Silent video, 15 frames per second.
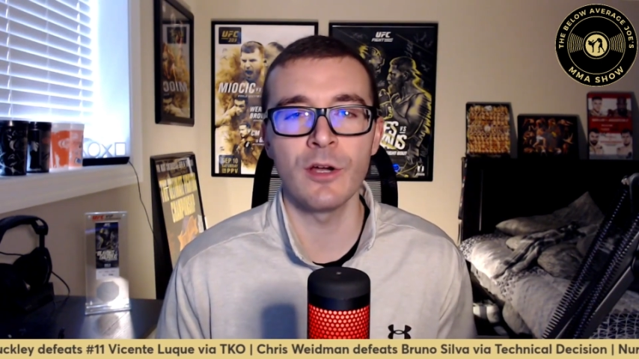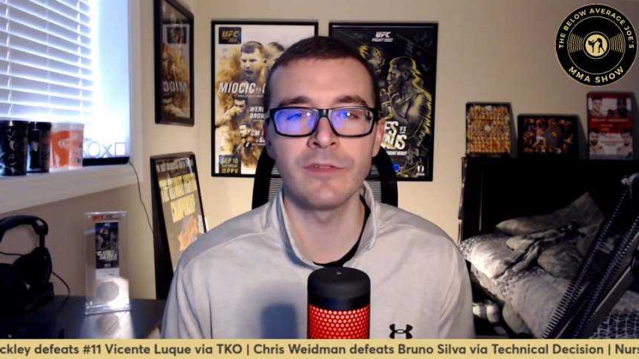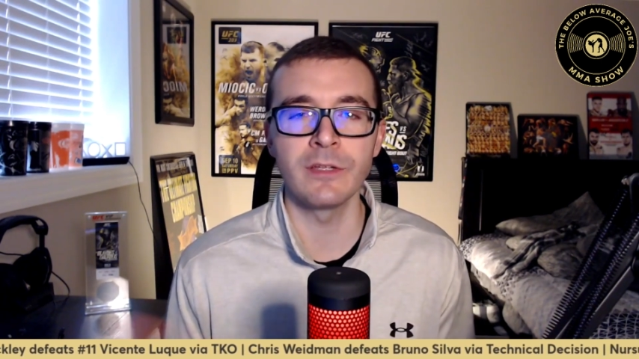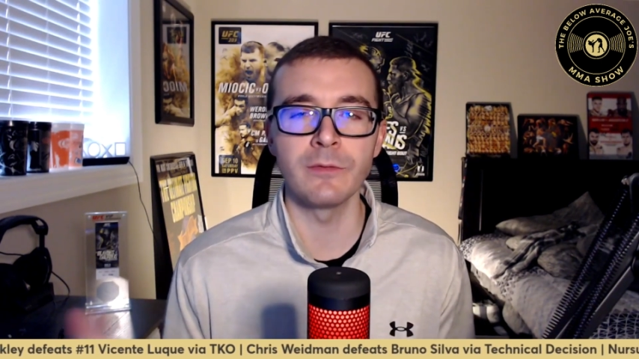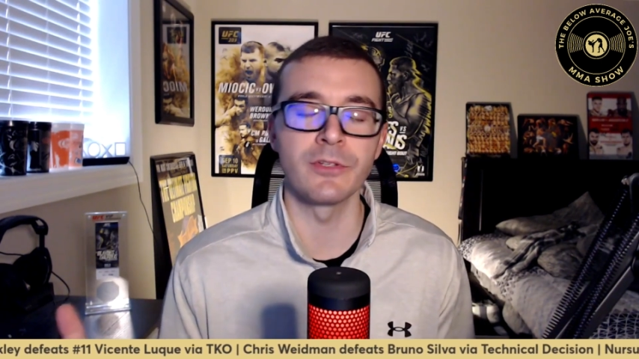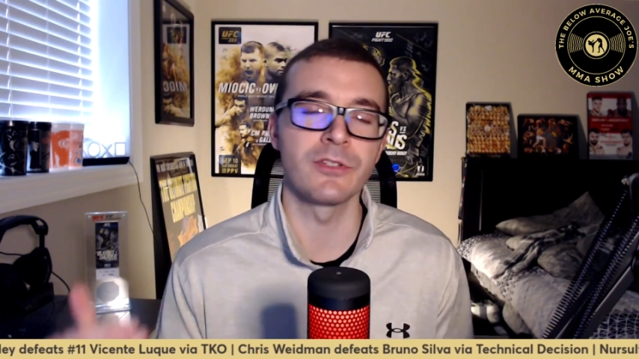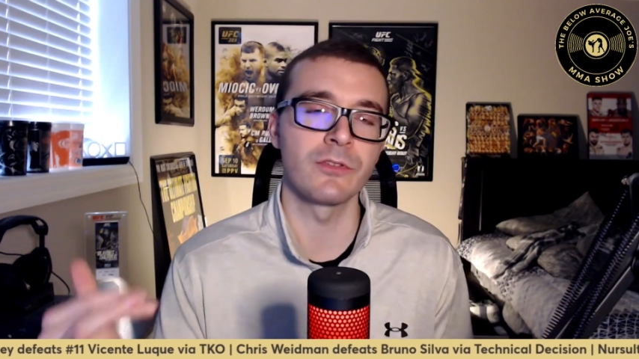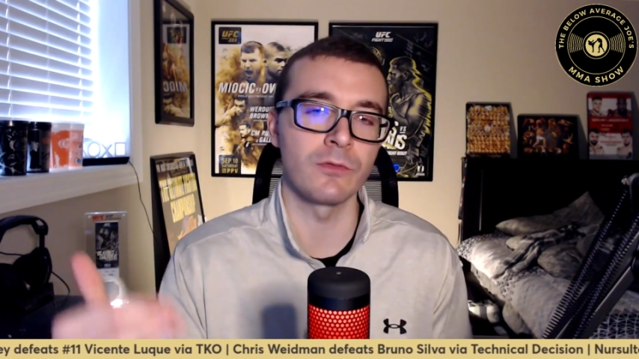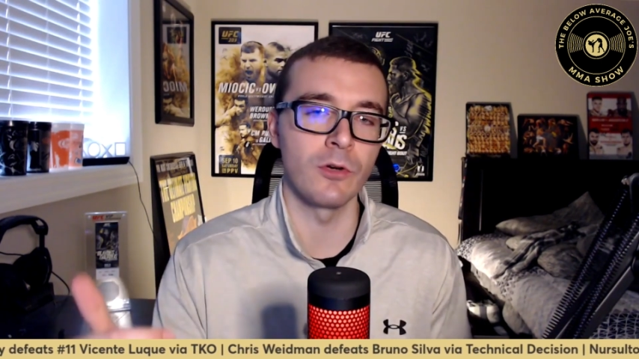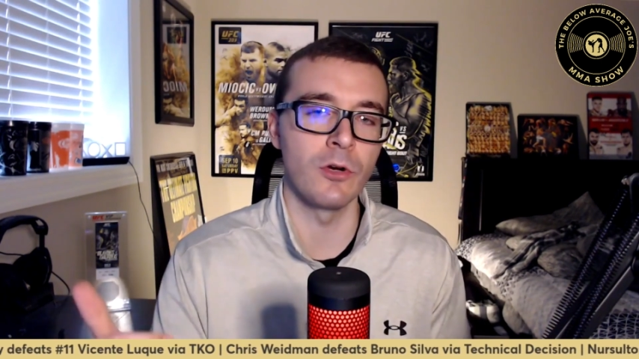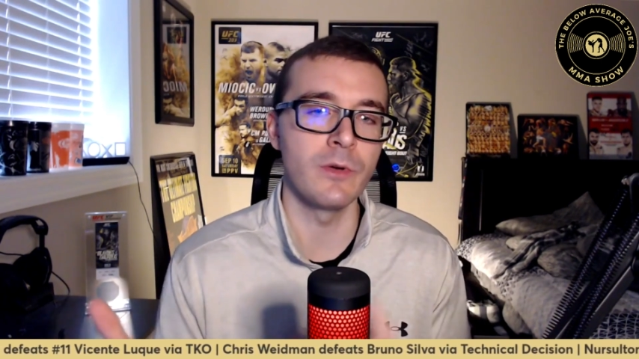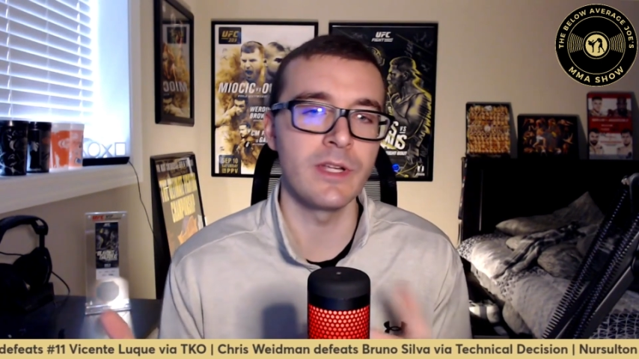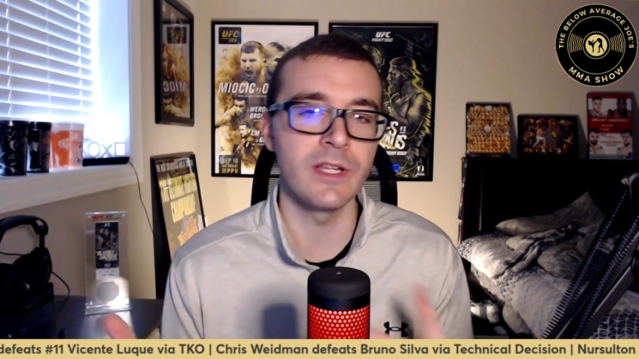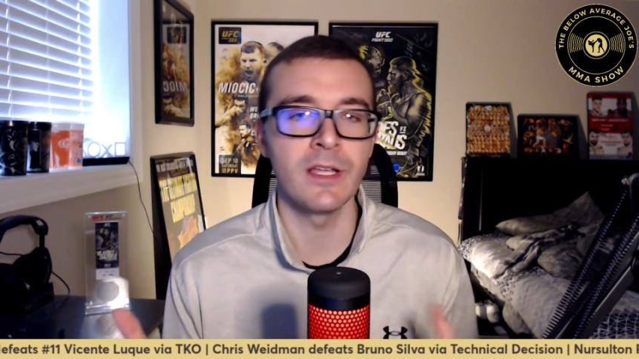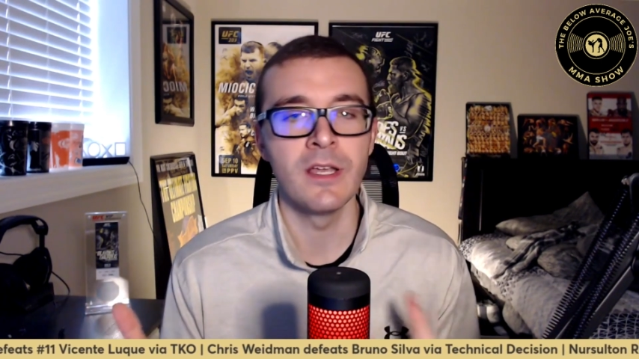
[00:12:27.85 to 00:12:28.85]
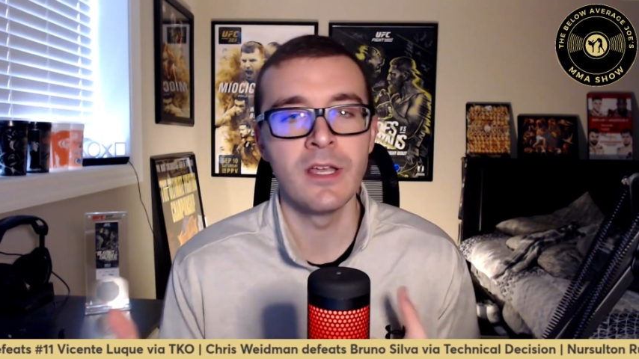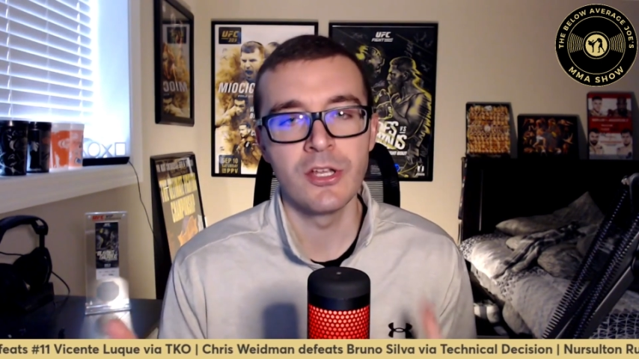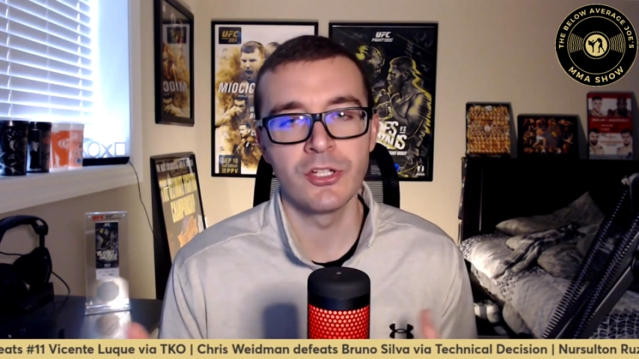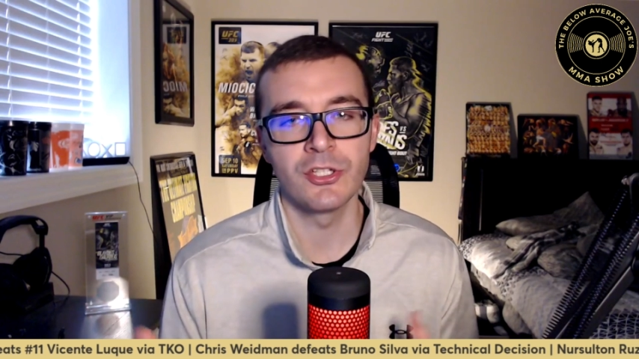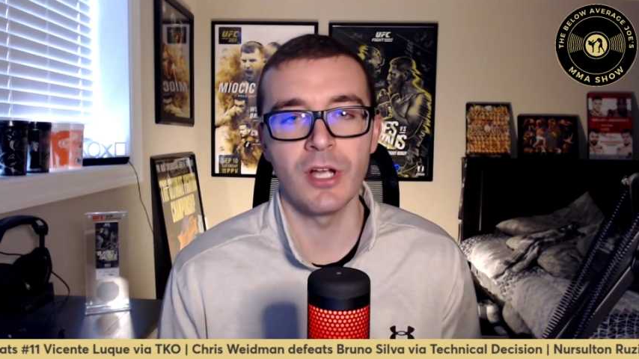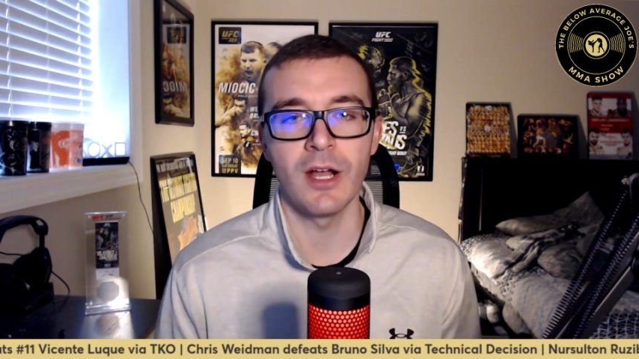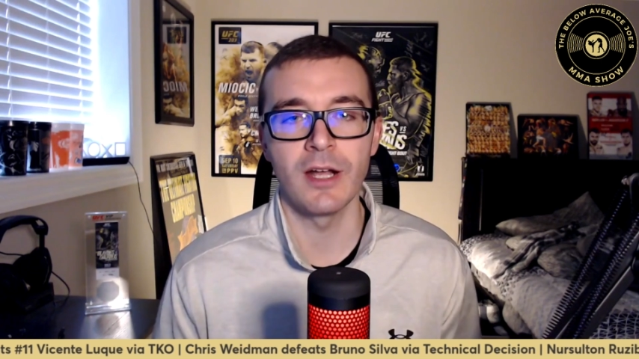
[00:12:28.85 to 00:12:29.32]
He was throwing
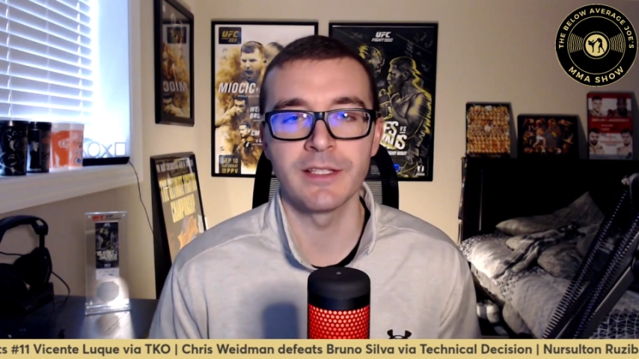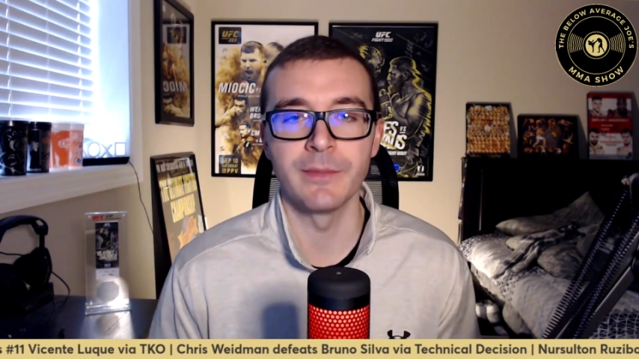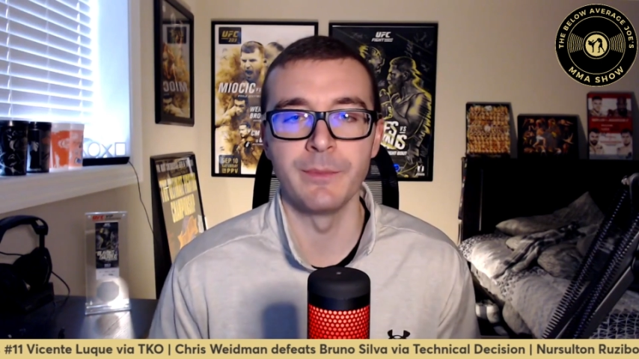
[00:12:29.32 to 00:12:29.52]
shots